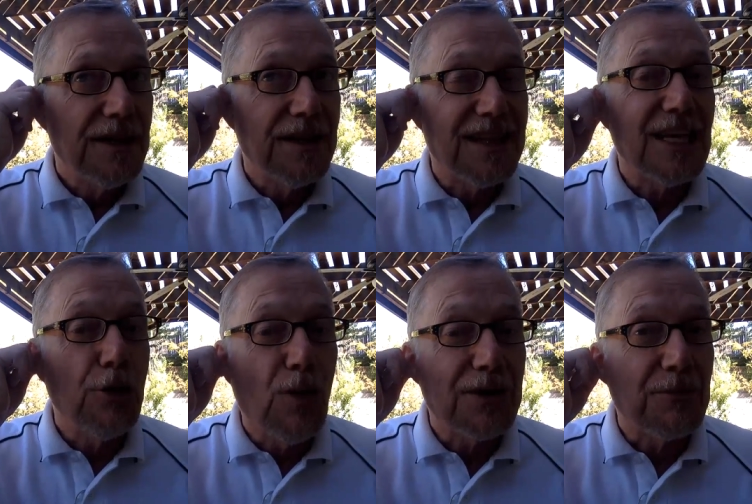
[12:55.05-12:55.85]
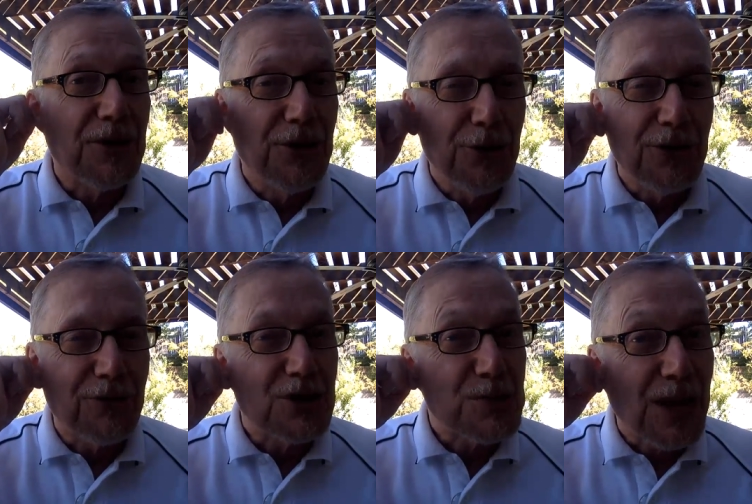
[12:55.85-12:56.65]
the thing you want them to do in the
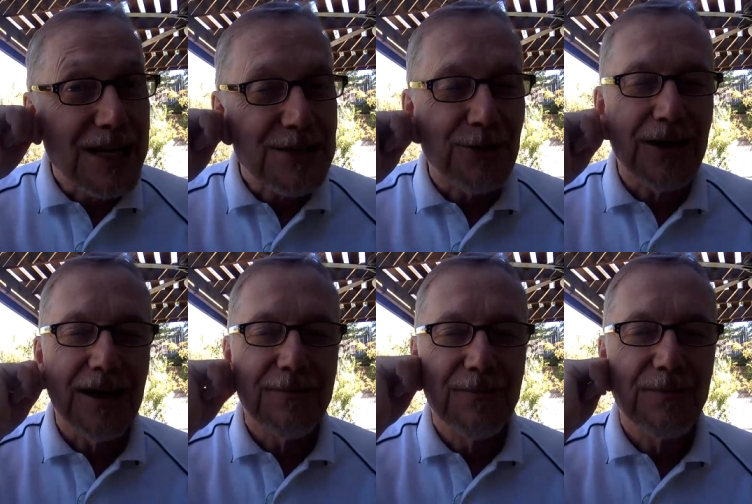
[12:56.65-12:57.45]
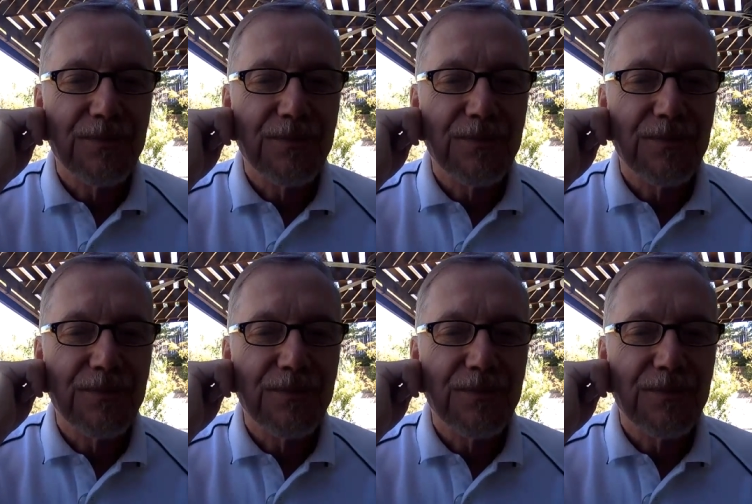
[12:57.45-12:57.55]
first place, okay?